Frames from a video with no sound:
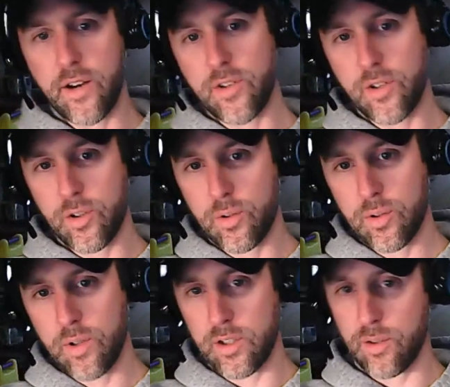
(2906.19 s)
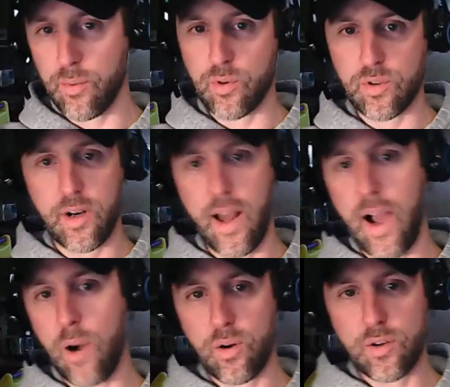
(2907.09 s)
or two as opposed to an
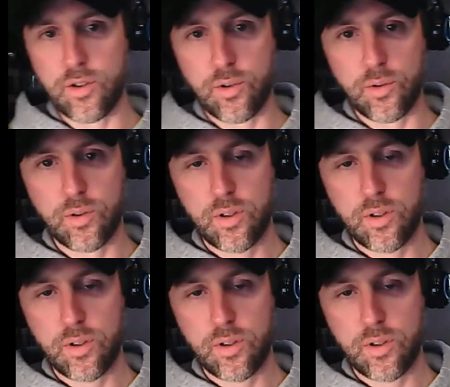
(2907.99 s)
hour or two,